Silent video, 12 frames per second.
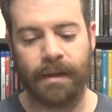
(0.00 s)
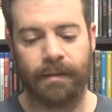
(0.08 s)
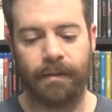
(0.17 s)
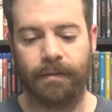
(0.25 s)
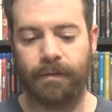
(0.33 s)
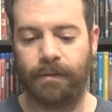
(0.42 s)

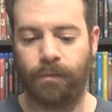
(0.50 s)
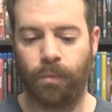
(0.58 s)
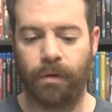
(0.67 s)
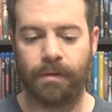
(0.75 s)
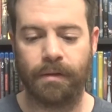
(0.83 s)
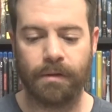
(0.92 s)
This is
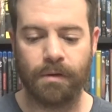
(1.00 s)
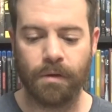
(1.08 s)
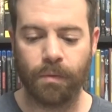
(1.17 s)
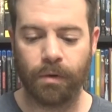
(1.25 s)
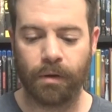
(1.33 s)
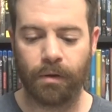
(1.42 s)
one of the
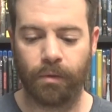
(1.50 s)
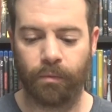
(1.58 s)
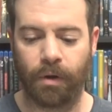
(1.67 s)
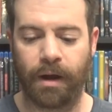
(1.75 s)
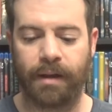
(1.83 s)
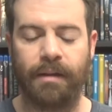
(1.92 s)
newer
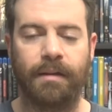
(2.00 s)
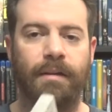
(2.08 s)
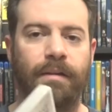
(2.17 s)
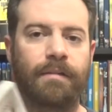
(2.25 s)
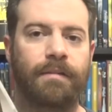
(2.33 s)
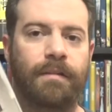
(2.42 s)
Rocky
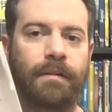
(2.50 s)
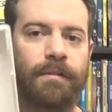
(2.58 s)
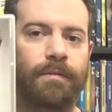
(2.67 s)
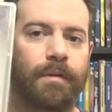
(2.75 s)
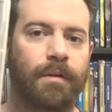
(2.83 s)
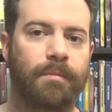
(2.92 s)
6
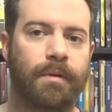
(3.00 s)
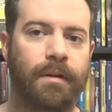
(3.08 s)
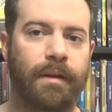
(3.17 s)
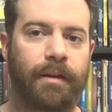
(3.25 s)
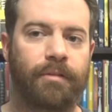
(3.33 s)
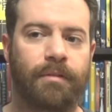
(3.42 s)
film
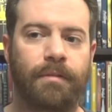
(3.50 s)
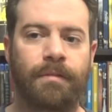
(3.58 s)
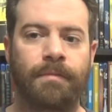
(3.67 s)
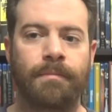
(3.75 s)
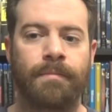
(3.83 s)
collections.